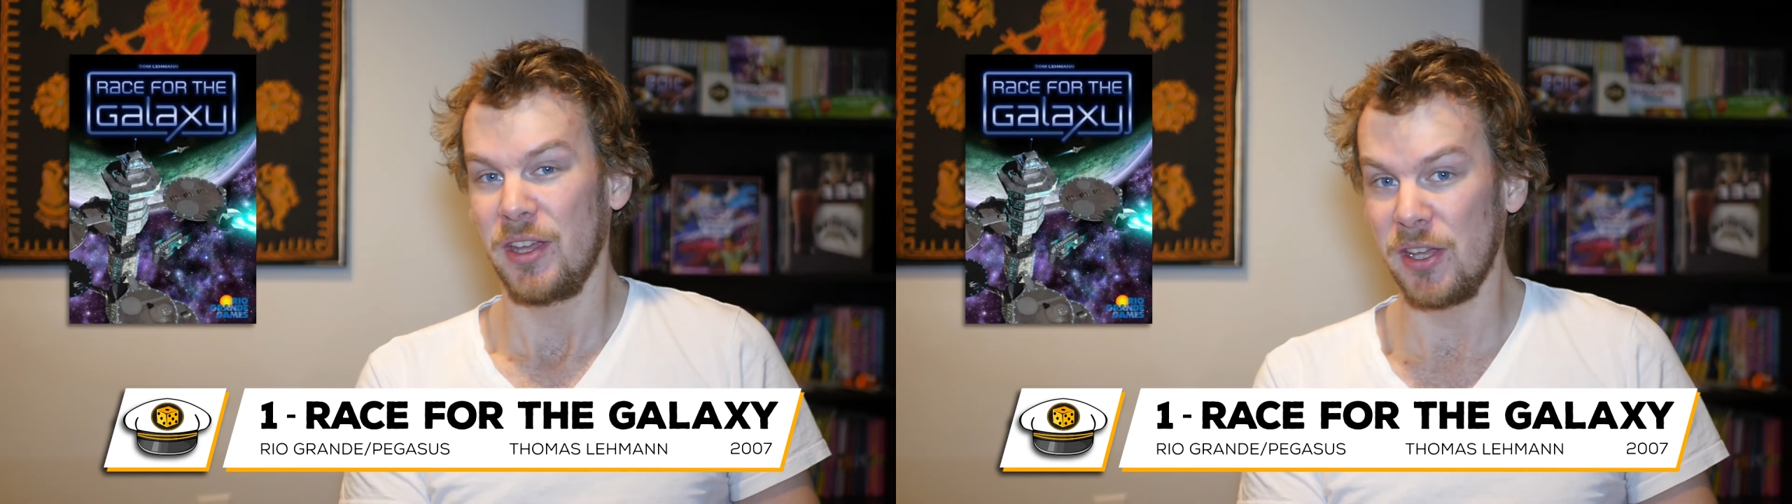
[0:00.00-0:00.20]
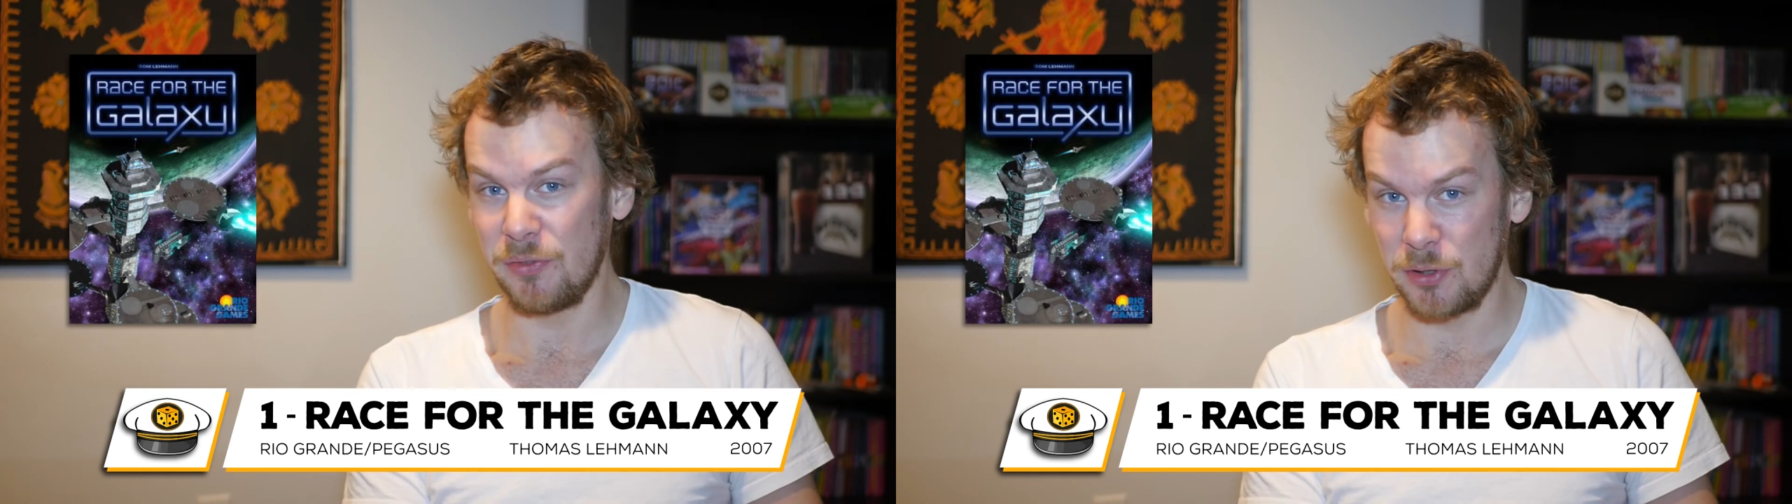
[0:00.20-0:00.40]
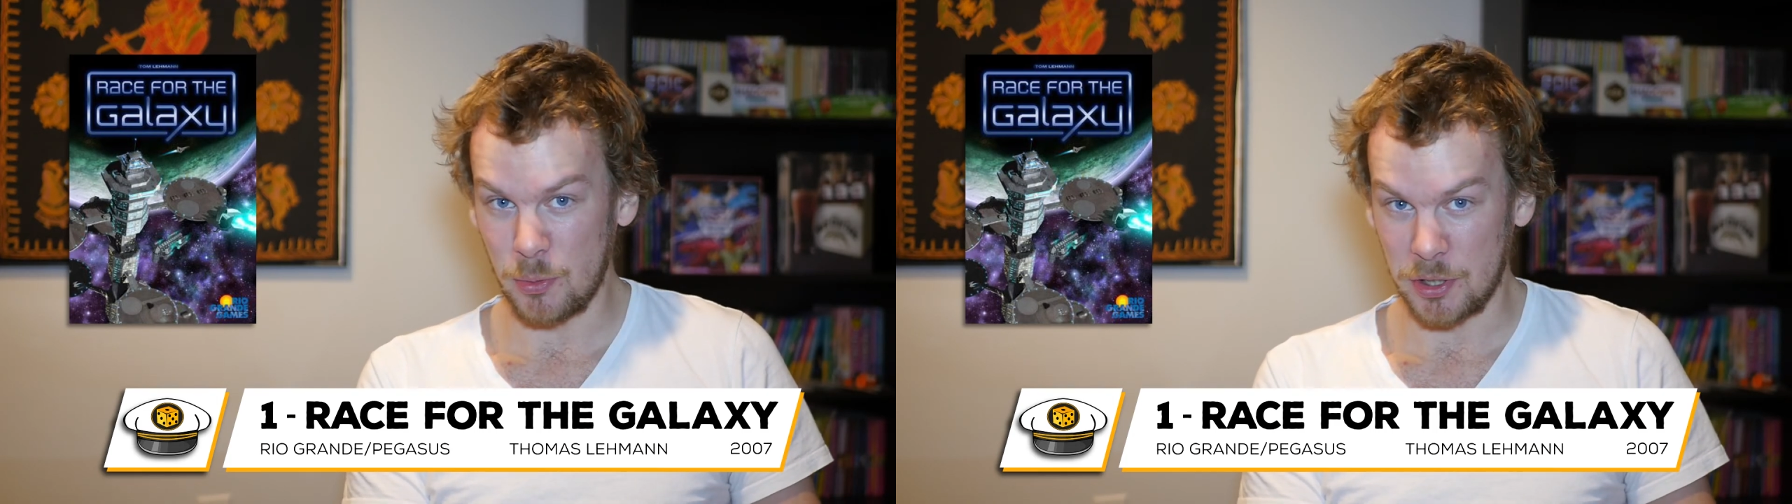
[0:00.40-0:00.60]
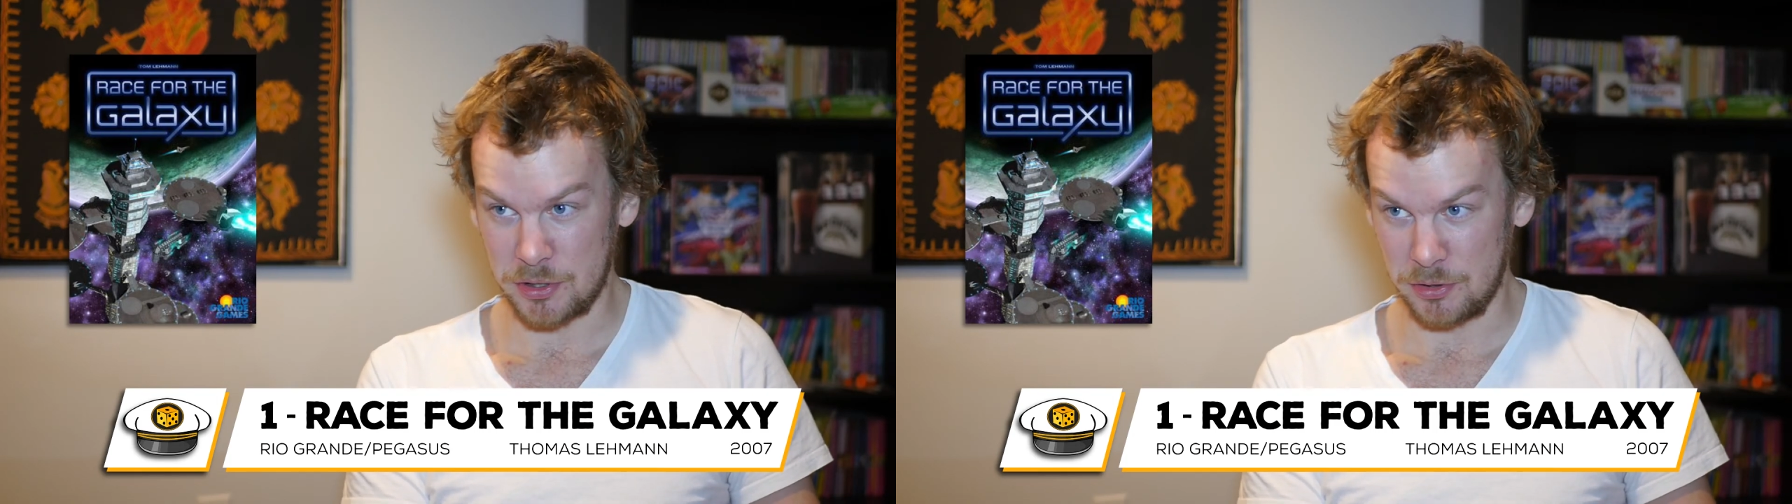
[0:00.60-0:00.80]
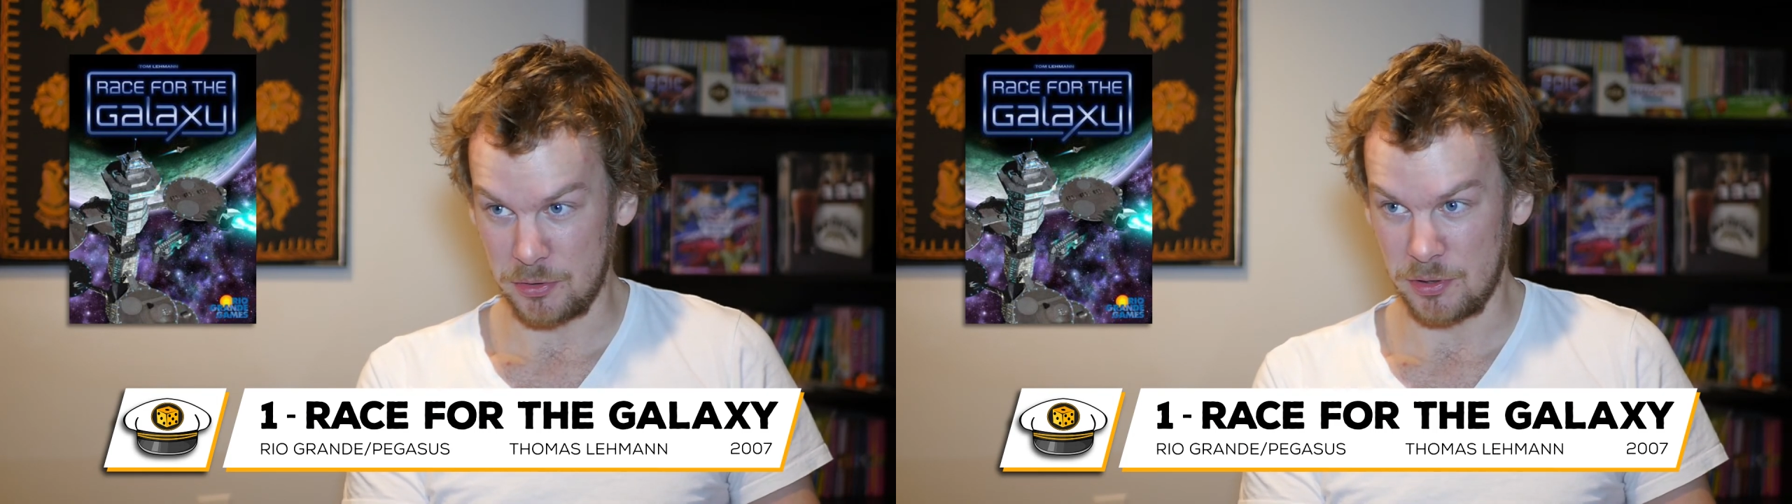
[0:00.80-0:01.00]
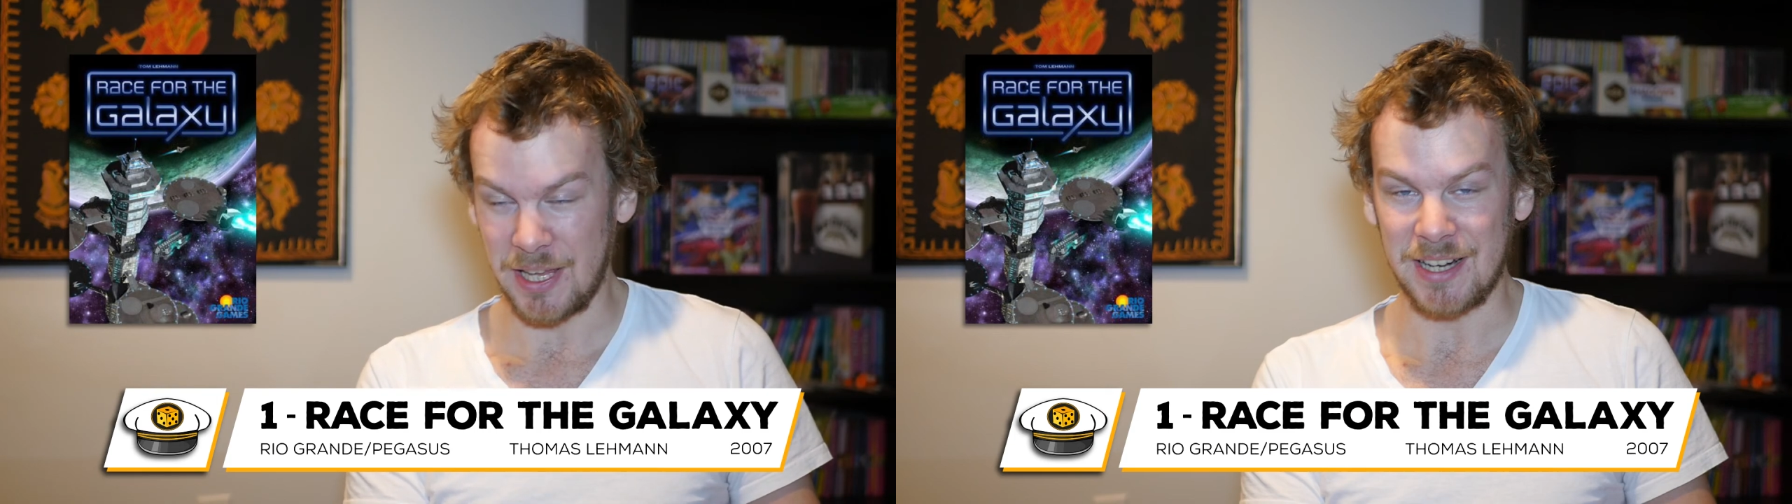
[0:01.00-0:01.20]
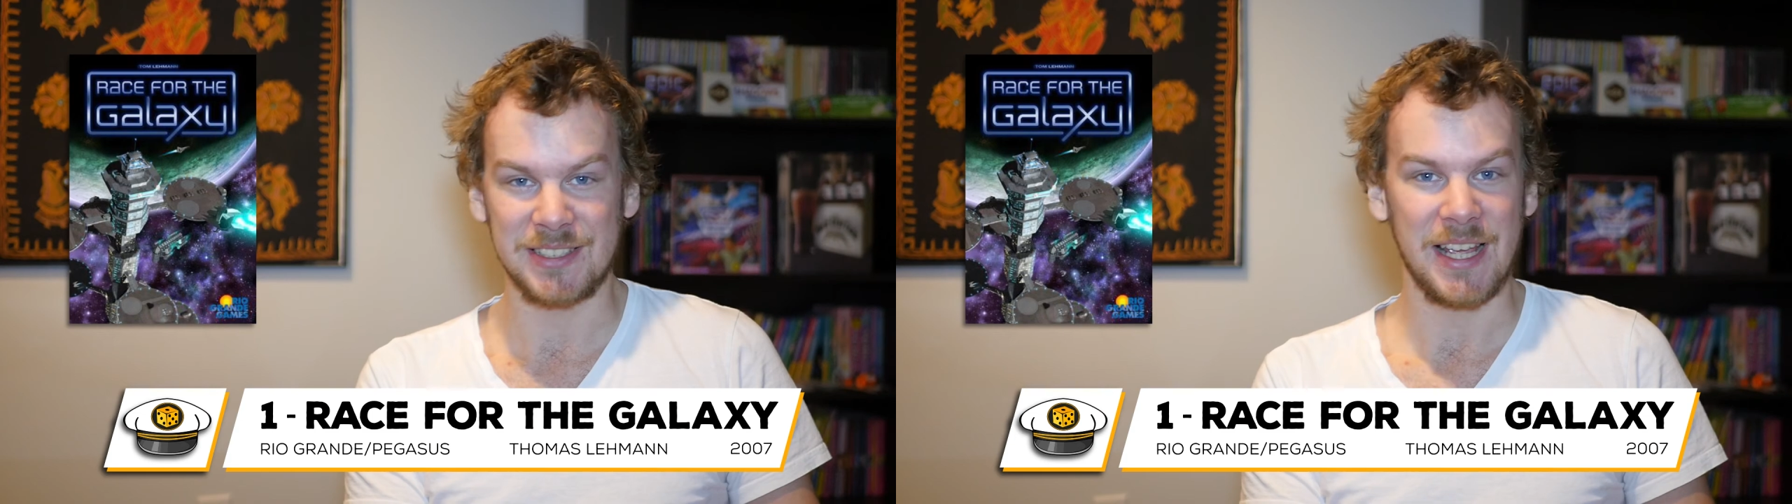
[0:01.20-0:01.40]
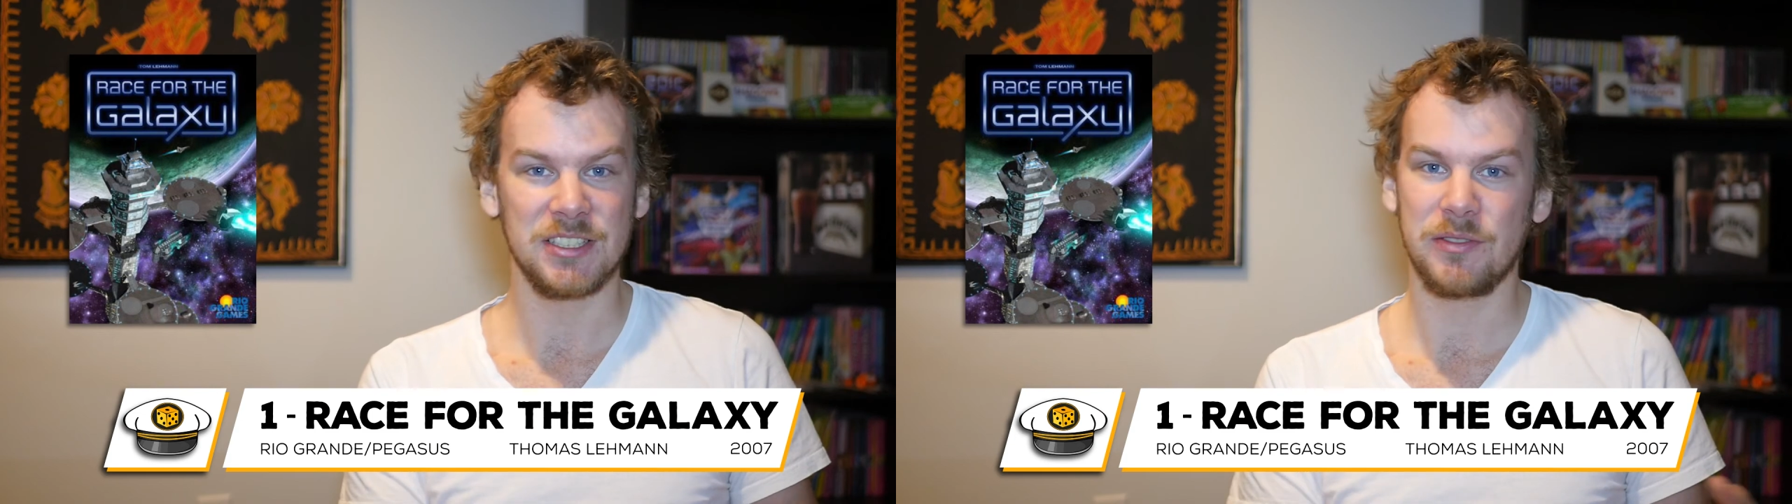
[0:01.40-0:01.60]
If you want to get a
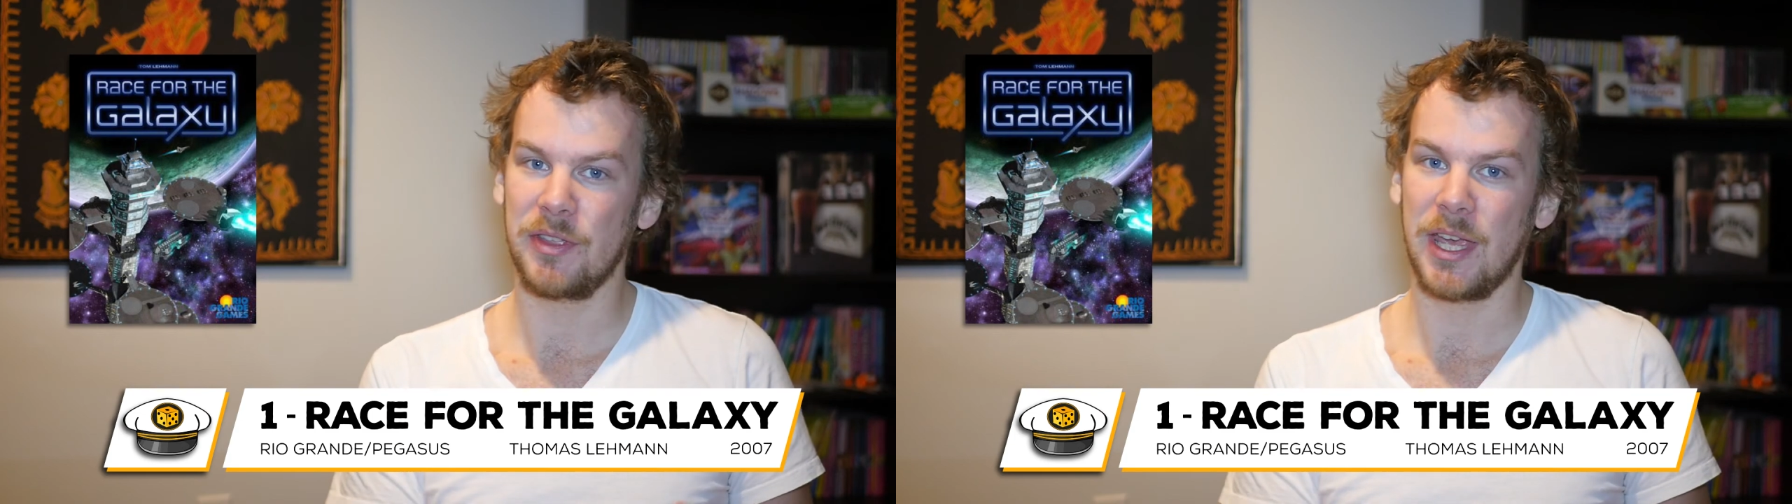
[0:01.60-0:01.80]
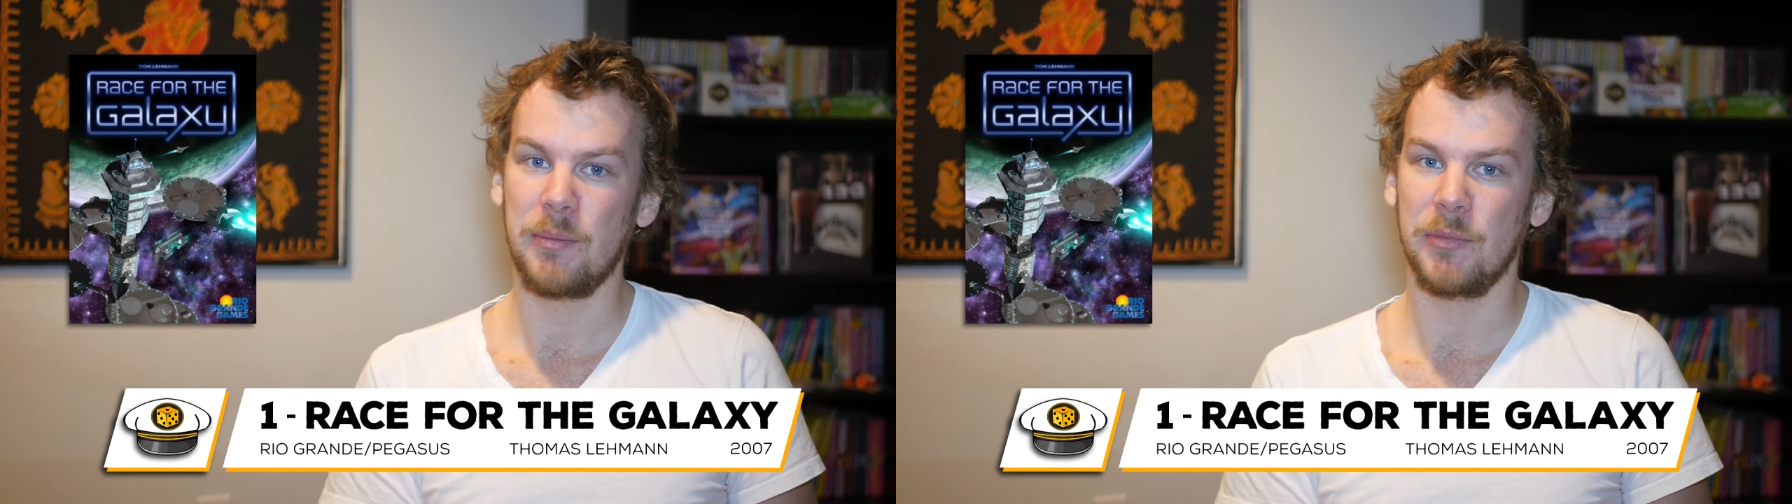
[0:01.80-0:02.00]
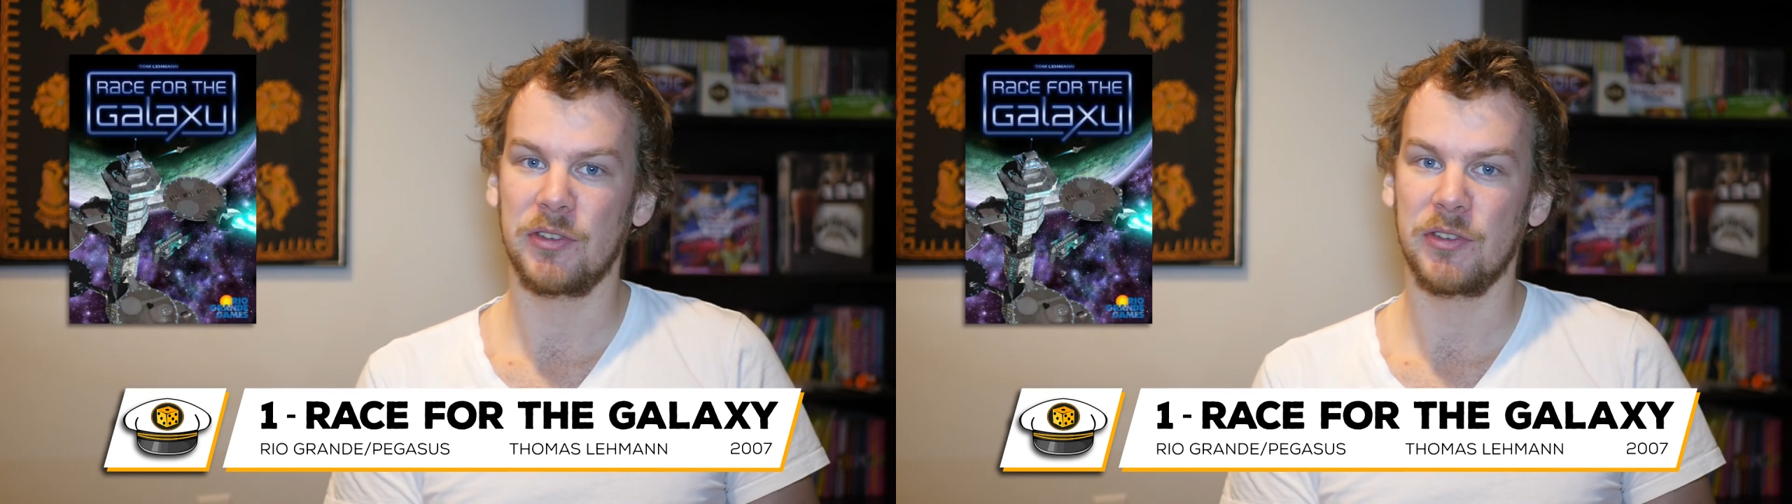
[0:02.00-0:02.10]
taste of the game,